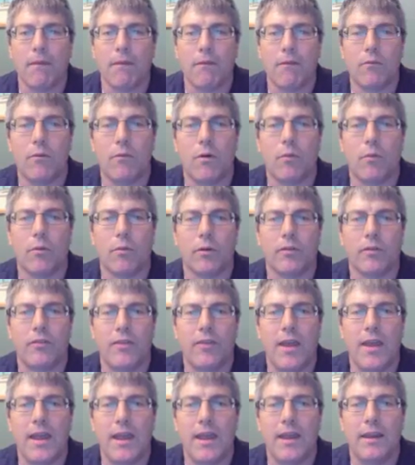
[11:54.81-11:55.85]
What we're
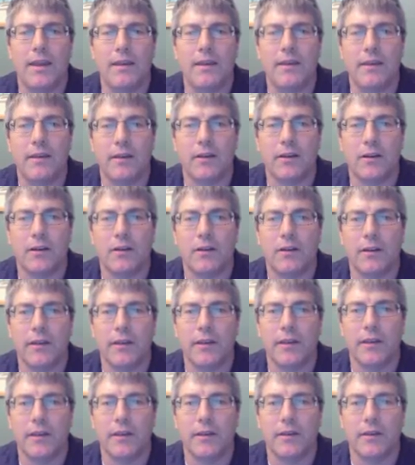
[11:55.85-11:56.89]
saying here
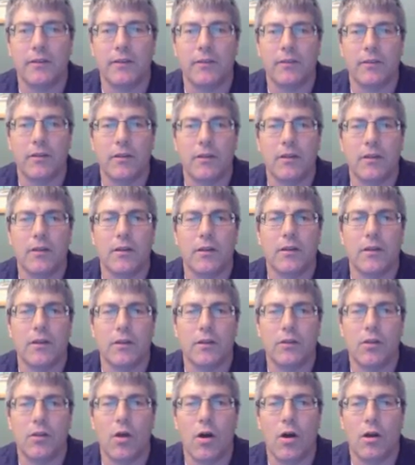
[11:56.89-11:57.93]
is
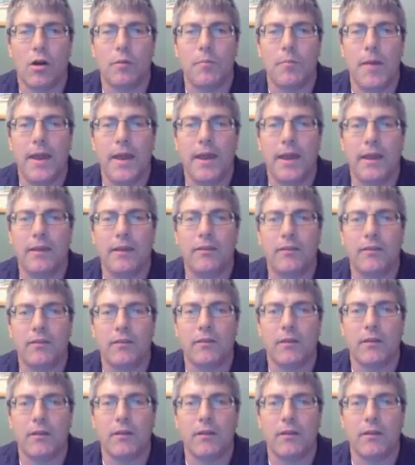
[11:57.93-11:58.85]
log base